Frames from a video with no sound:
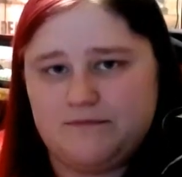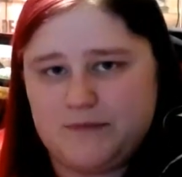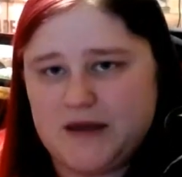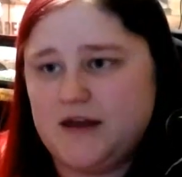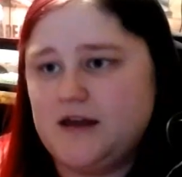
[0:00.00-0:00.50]

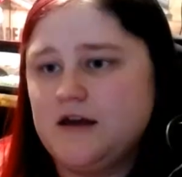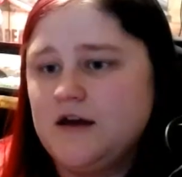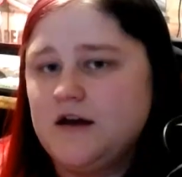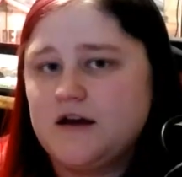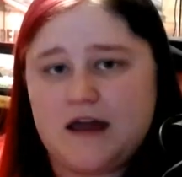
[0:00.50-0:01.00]
be
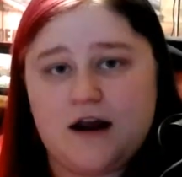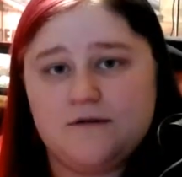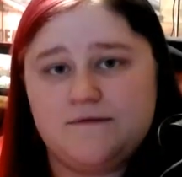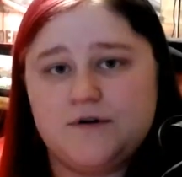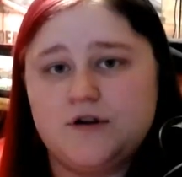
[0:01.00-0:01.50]

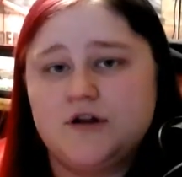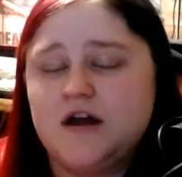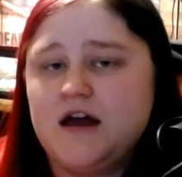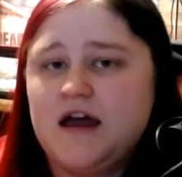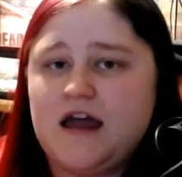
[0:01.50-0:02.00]
careful,
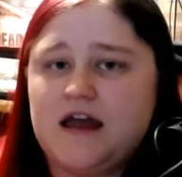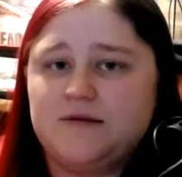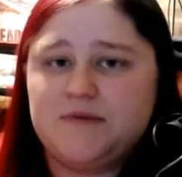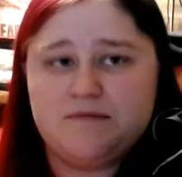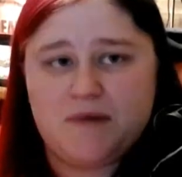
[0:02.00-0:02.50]

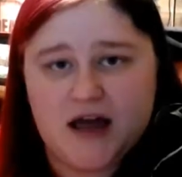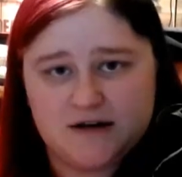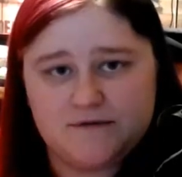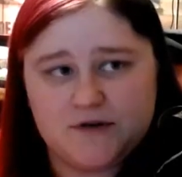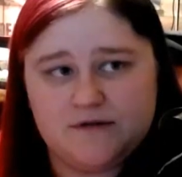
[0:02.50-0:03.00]
and be
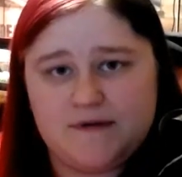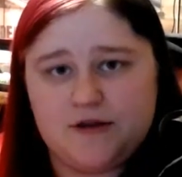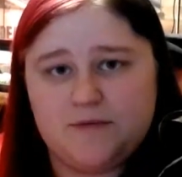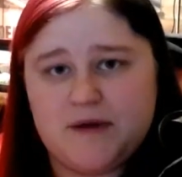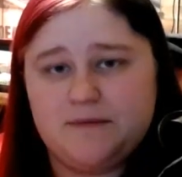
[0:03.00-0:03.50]
mindful of
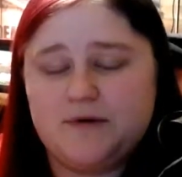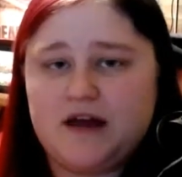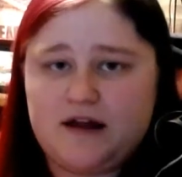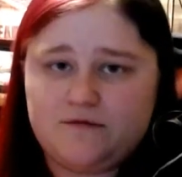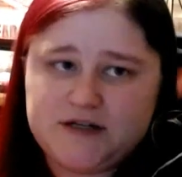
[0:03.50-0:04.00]
other people,
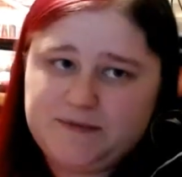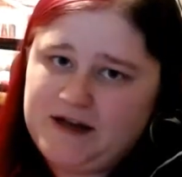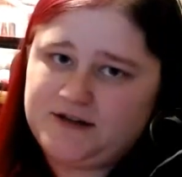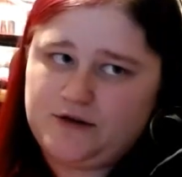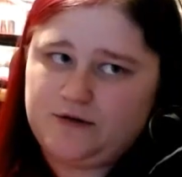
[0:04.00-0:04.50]
and
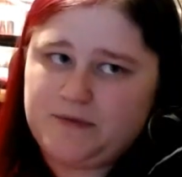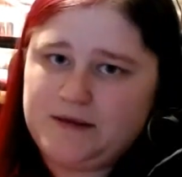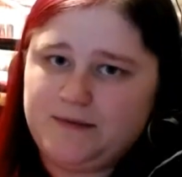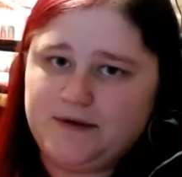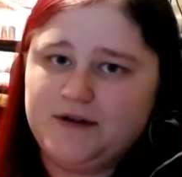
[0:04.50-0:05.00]
respect other
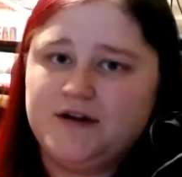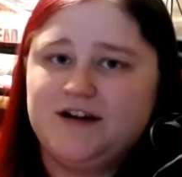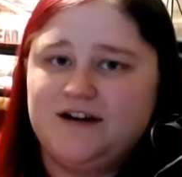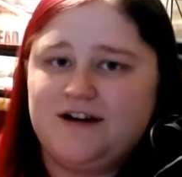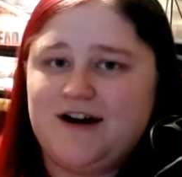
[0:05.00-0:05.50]
people.
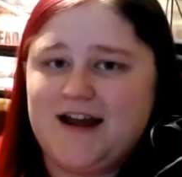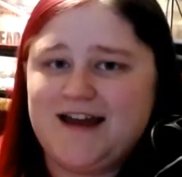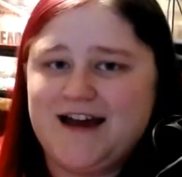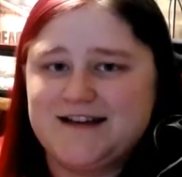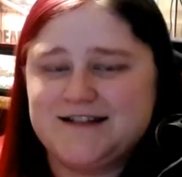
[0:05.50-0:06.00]
Alright,
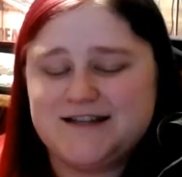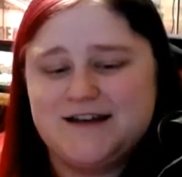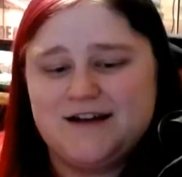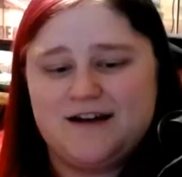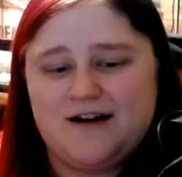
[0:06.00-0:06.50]
guys?
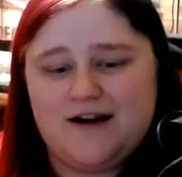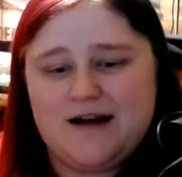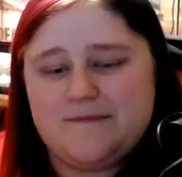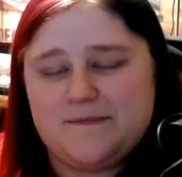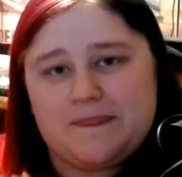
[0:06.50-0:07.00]

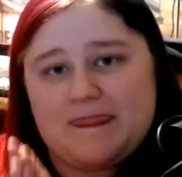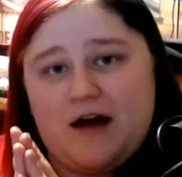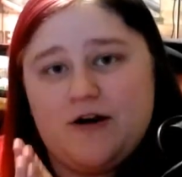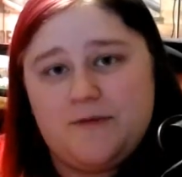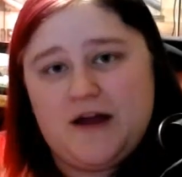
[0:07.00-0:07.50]
Alright.
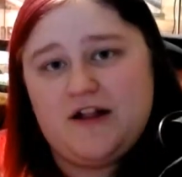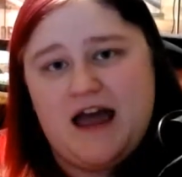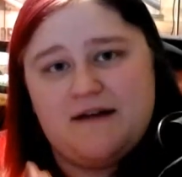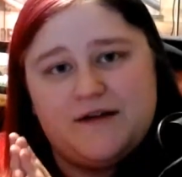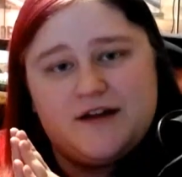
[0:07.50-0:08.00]
I hope y'all
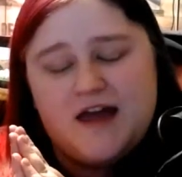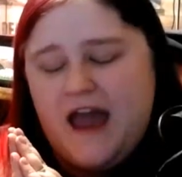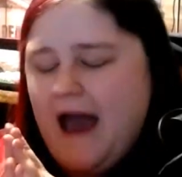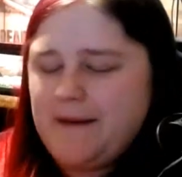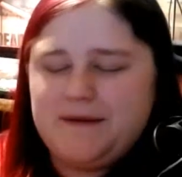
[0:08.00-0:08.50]
have a
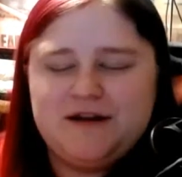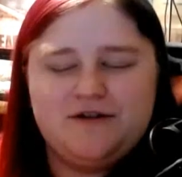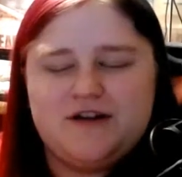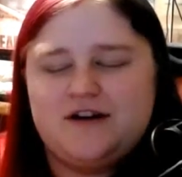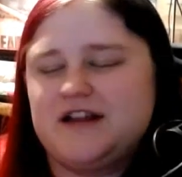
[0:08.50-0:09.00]
happy new
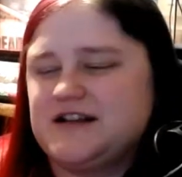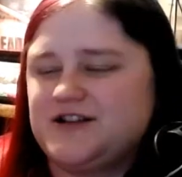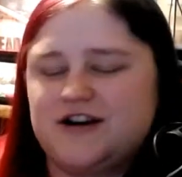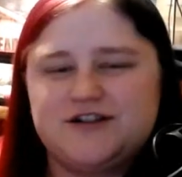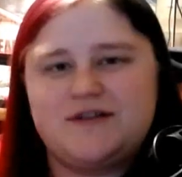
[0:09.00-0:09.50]
year. Let's
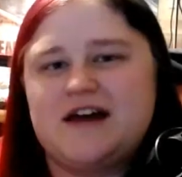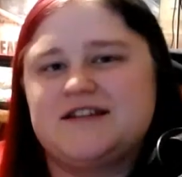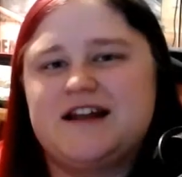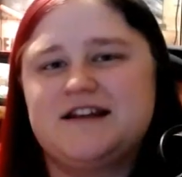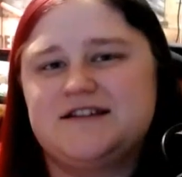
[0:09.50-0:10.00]
start
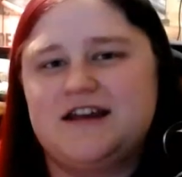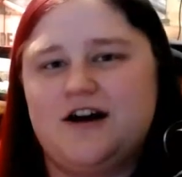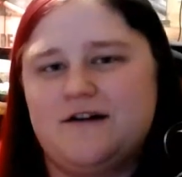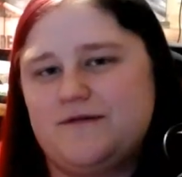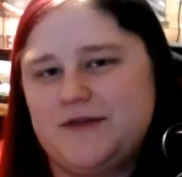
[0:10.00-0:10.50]
2018
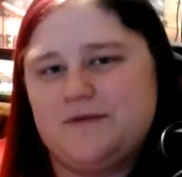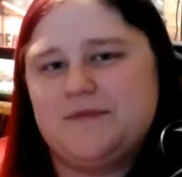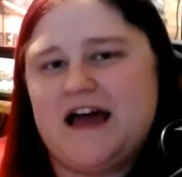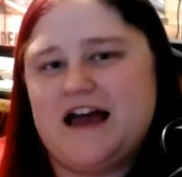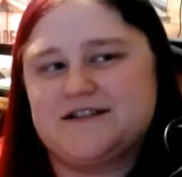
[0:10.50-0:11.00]
off with a
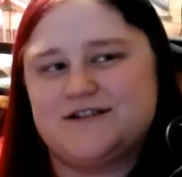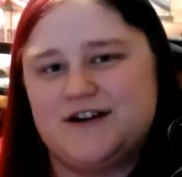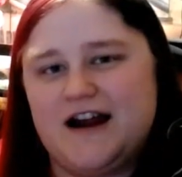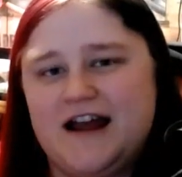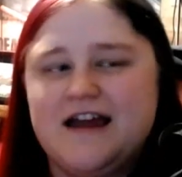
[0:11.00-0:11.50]
blast,
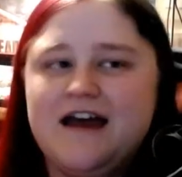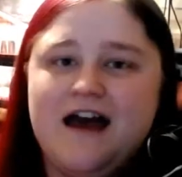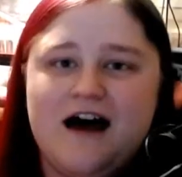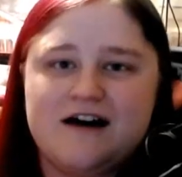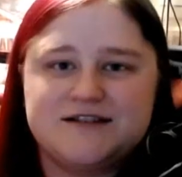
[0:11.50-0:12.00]
alright?
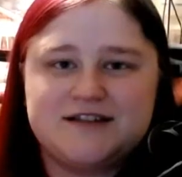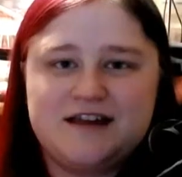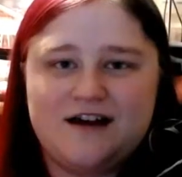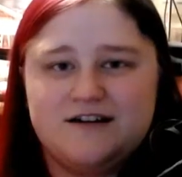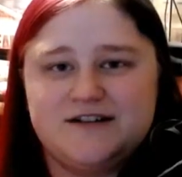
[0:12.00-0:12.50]
I'll
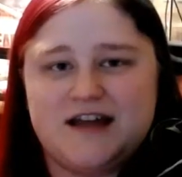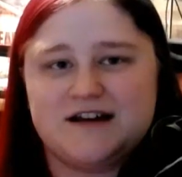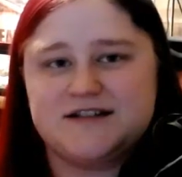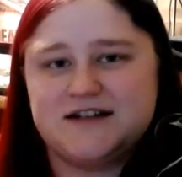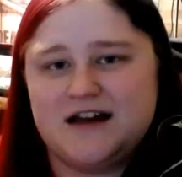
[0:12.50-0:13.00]
see y'all
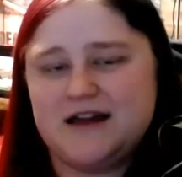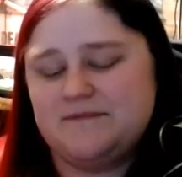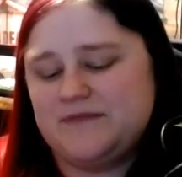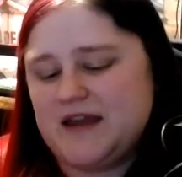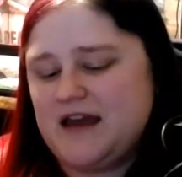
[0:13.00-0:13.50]
next
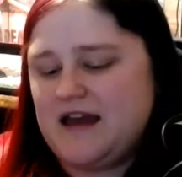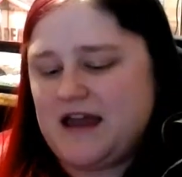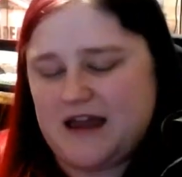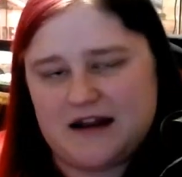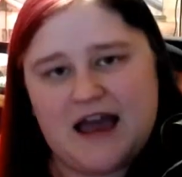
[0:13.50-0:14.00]
time,
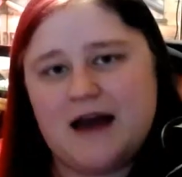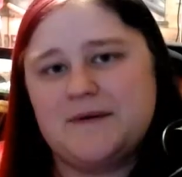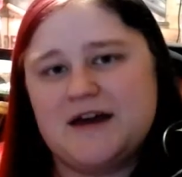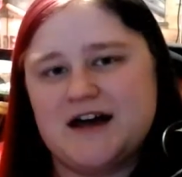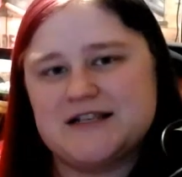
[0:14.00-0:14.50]
and
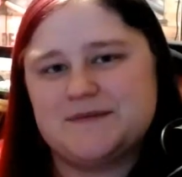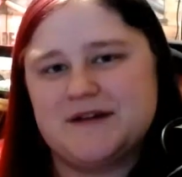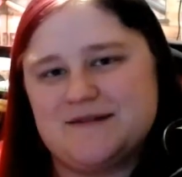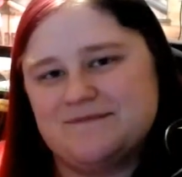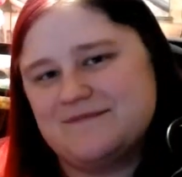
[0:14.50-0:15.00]
happy
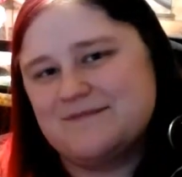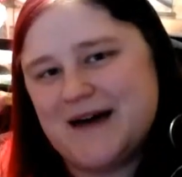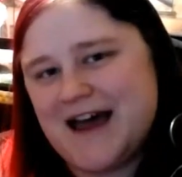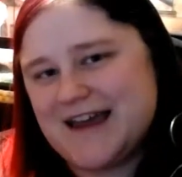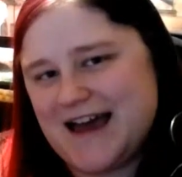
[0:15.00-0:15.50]
cosplay.
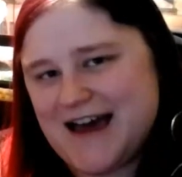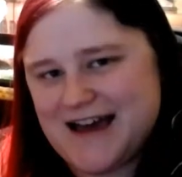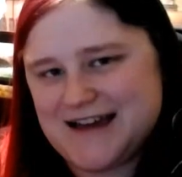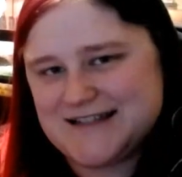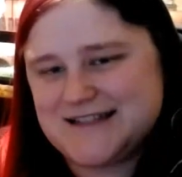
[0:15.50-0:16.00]
Bye,
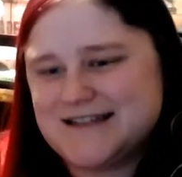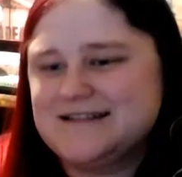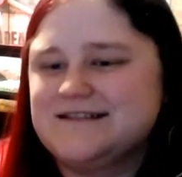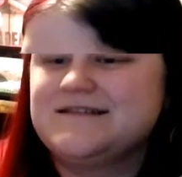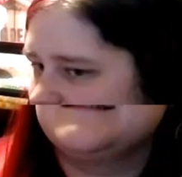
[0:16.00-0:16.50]
guys.
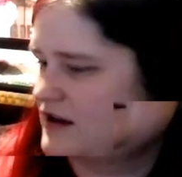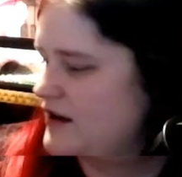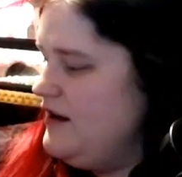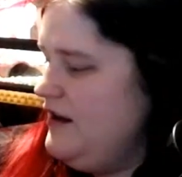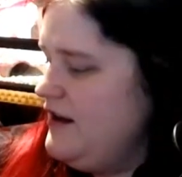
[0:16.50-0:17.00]

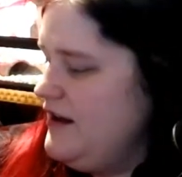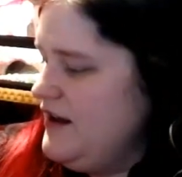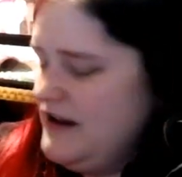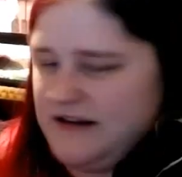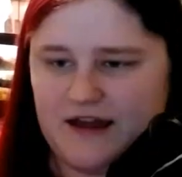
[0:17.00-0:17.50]

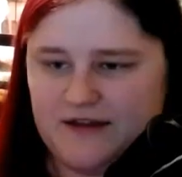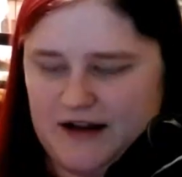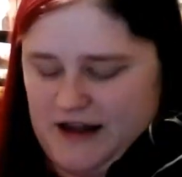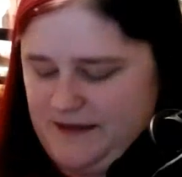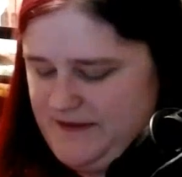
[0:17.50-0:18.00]
Now that
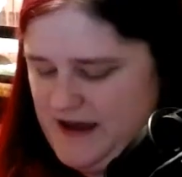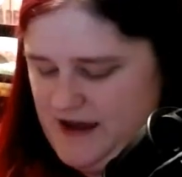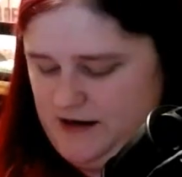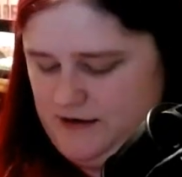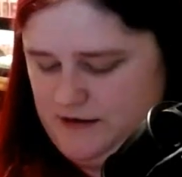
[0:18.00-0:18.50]
I got
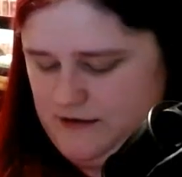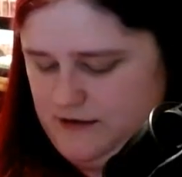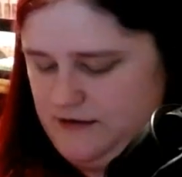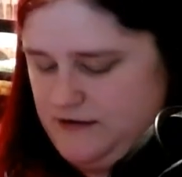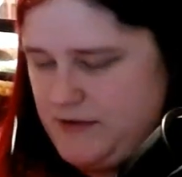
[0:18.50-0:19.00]
that,
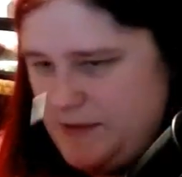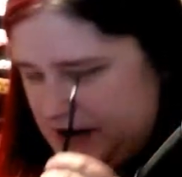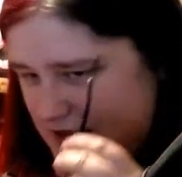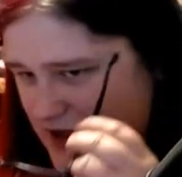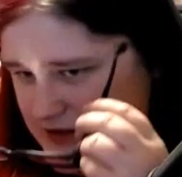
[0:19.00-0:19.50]
put
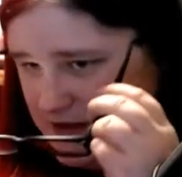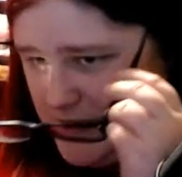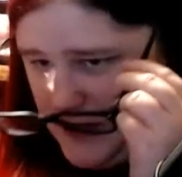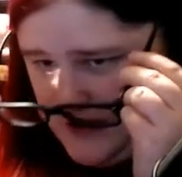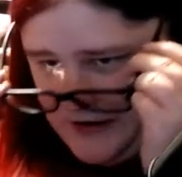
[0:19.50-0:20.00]
my glasses
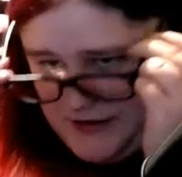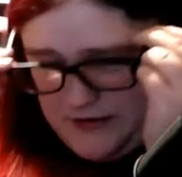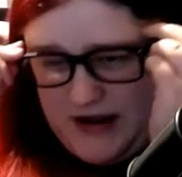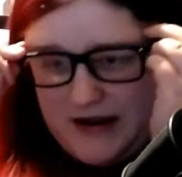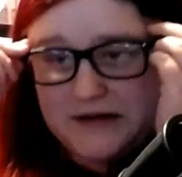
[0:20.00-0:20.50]
back on so
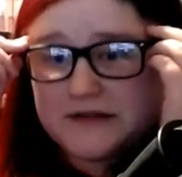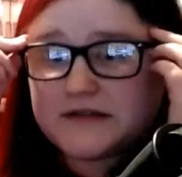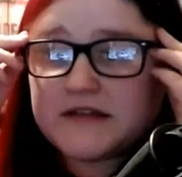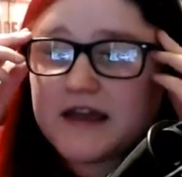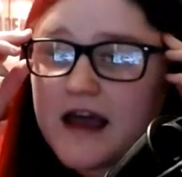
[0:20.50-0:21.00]
I can
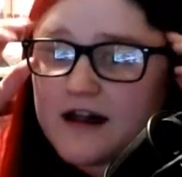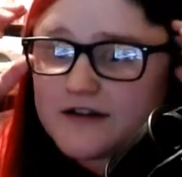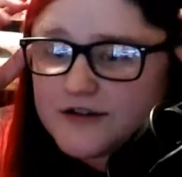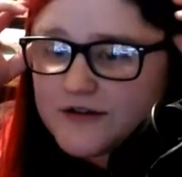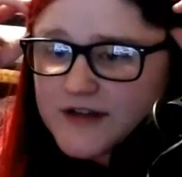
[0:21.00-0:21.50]
see how
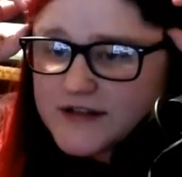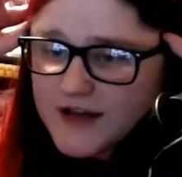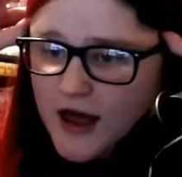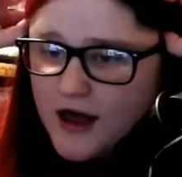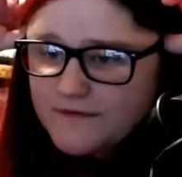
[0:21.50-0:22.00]
to turn this
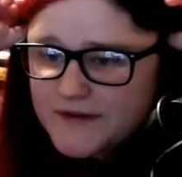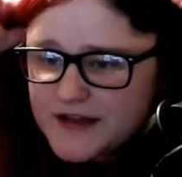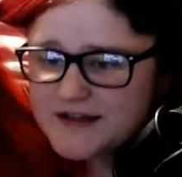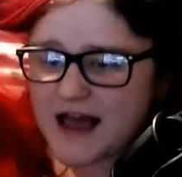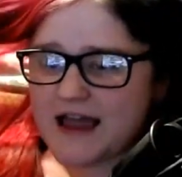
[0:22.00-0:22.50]
off,
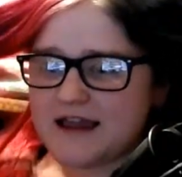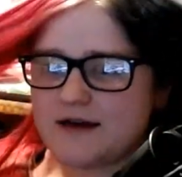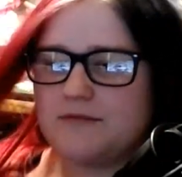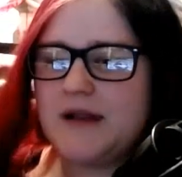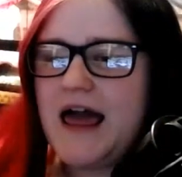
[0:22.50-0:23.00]
because I
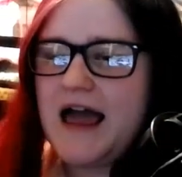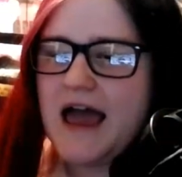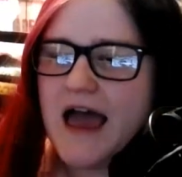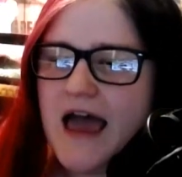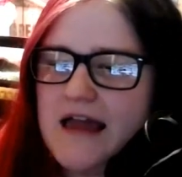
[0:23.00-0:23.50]
am
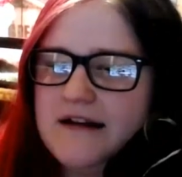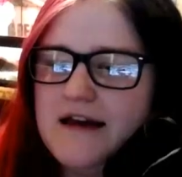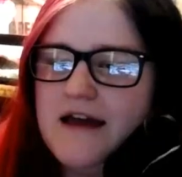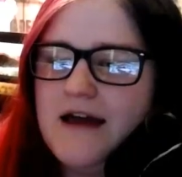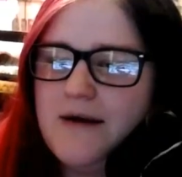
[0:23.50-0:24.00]
blind.
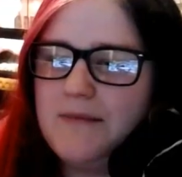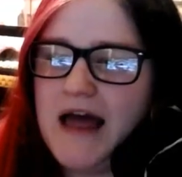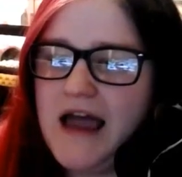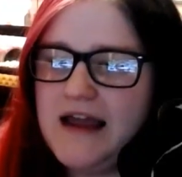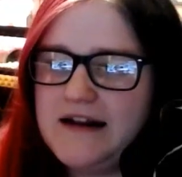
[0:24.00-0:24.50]

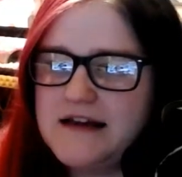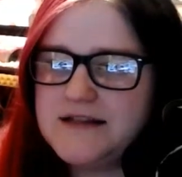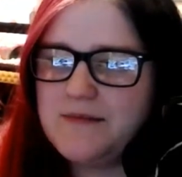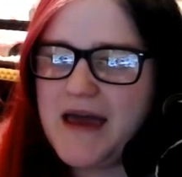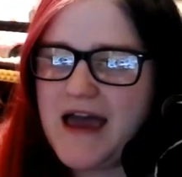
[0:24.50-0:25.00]
Blind as
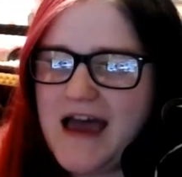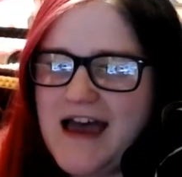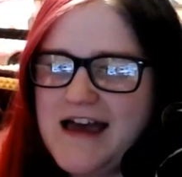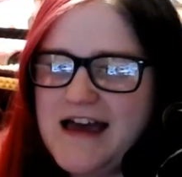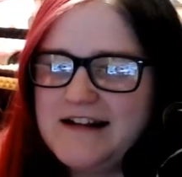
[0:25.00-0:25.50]
a
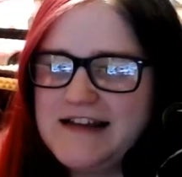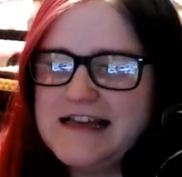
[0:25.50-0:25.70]
bat.